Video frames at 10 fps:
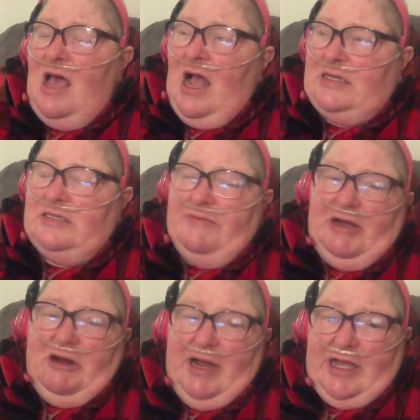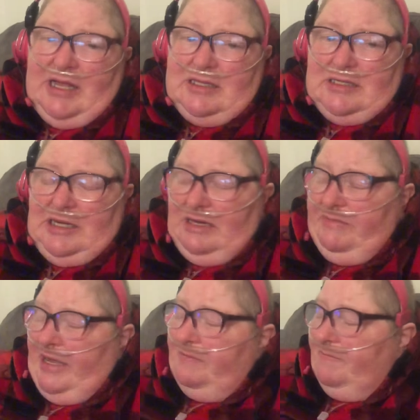I said, "My grandkids need
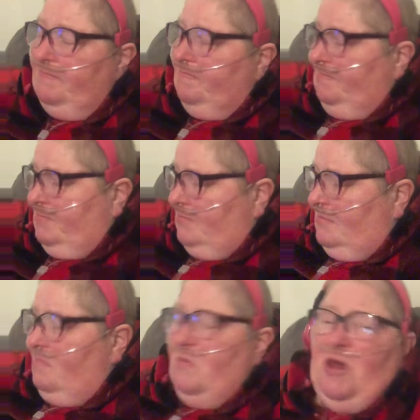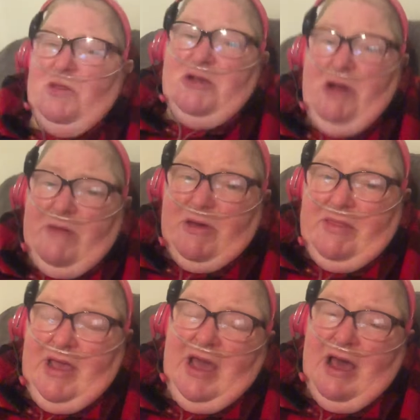me. I'm the only grandma
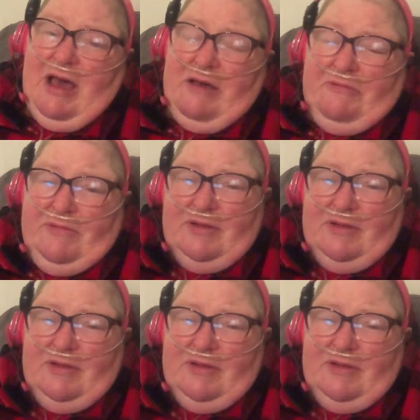they have."